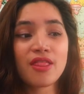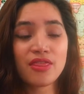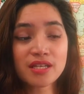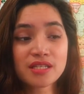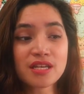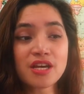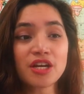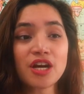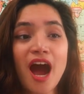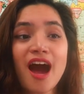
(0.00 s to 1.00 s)
This
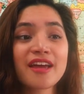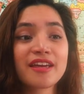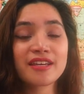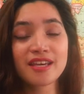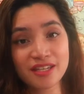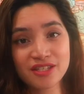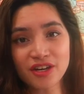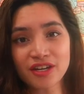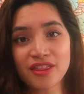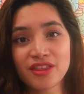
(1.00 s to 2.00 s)
year, I
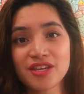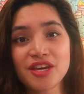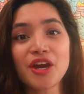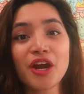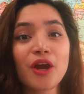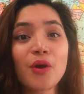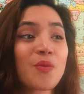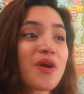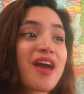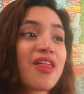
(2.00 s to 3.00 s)
kickstarted the
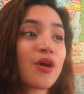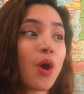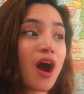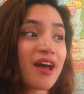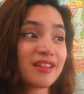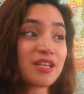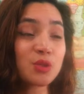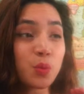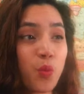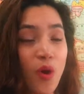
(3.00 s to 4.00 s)
year with at
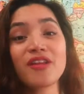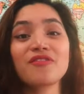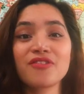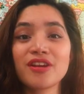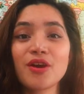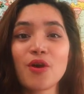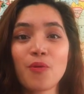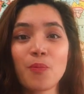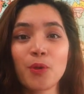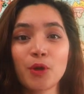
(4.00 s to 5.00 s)
least one
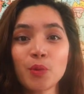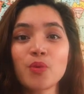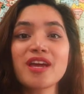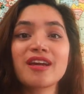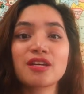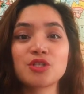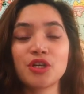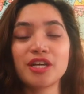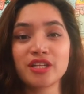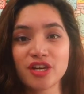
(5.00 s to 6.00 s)
video per week
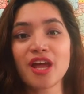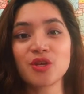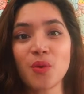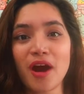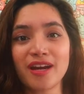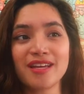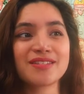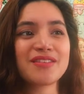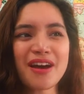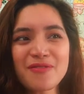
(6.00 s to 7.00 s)
during January.
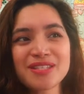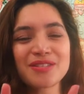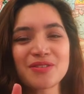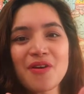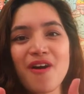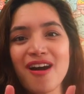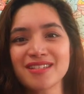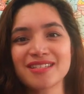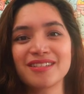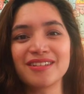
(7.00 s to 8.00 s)
So that was so
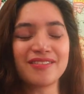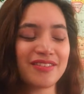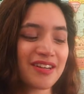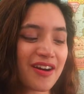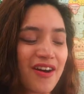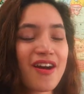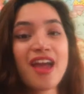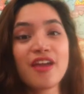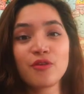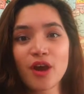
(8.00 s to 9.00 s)
awesome, you know?
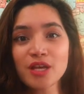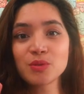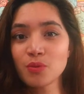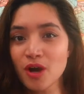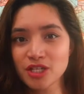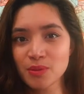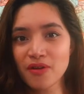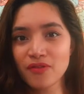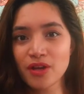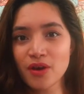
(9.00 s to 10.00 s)
If you guys were watching my
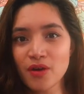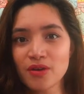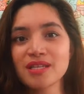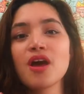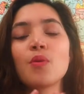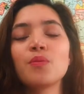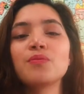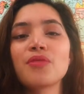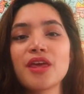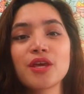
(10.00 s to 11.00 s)
videos,
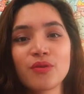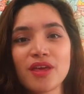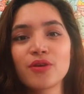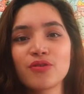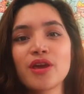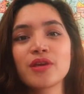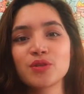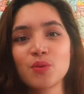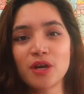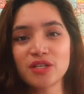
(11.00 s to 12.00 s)
thank you
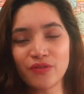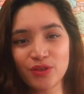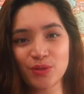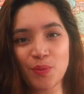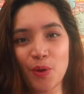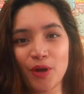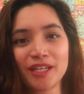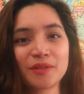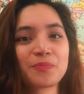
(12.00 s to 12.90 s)
so much for the support.